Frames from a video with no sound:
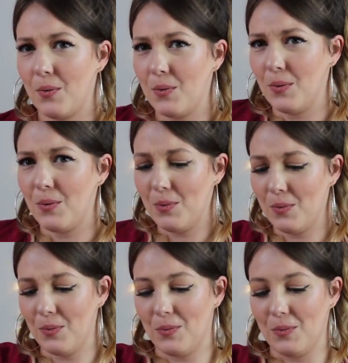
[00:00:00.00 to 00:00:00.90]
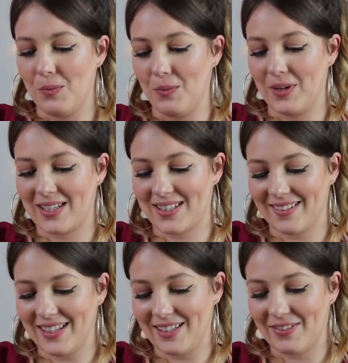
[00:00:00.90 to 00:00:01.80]
Ooh,
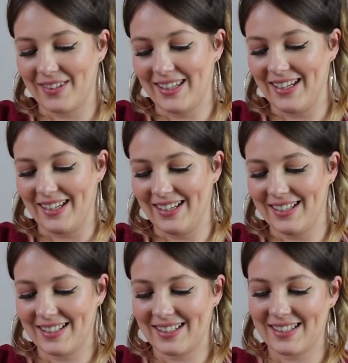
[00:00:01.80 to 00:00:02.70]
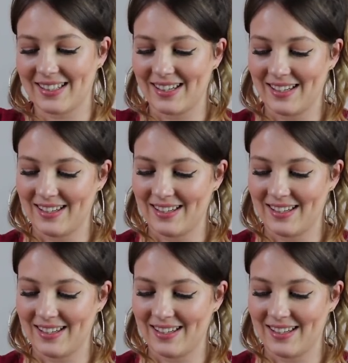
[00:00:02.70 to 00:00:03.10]
excited for this.